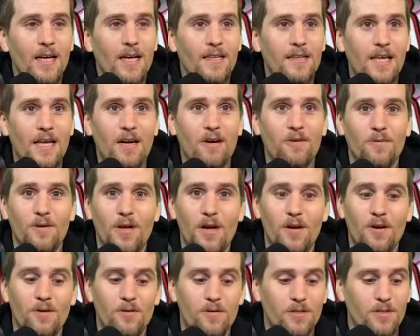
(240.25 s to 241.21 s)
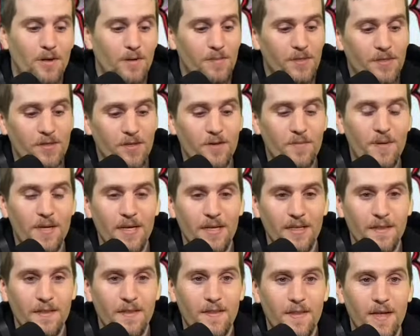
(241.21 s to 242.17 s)
They don't know. So I'm
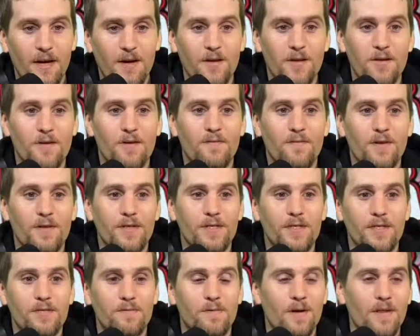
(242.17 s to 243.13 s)
assuming their universe is where